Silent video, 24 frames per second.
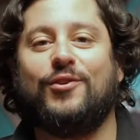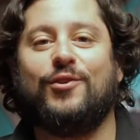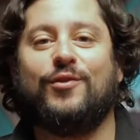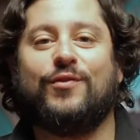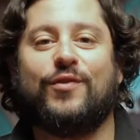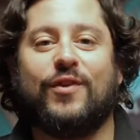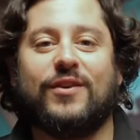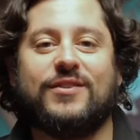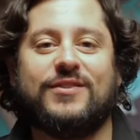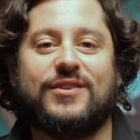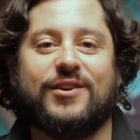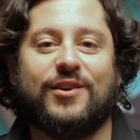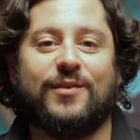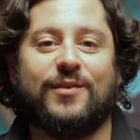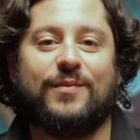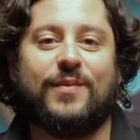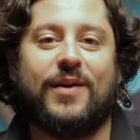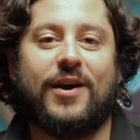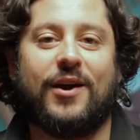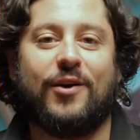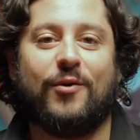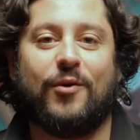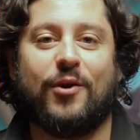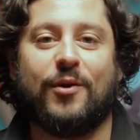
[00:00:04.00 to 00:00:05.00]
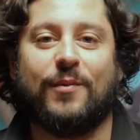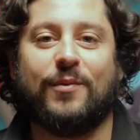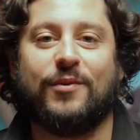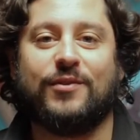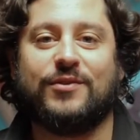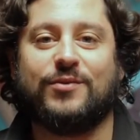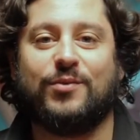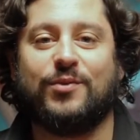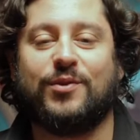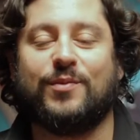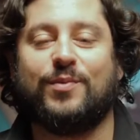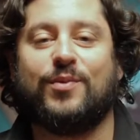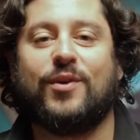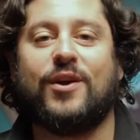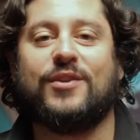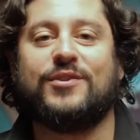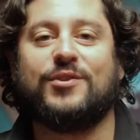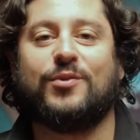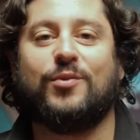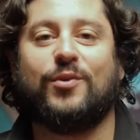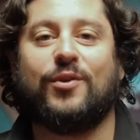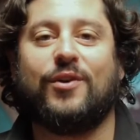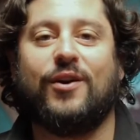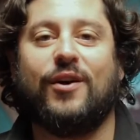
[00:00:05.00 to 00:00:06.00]
a new frontier of biowearables with a
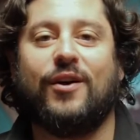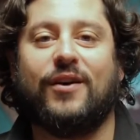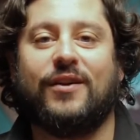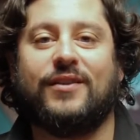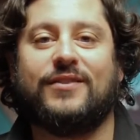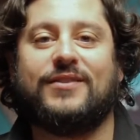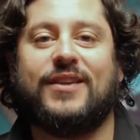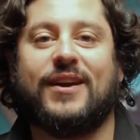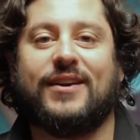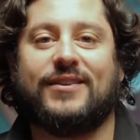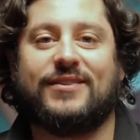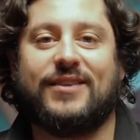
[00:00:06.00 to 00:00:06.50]
project we're calling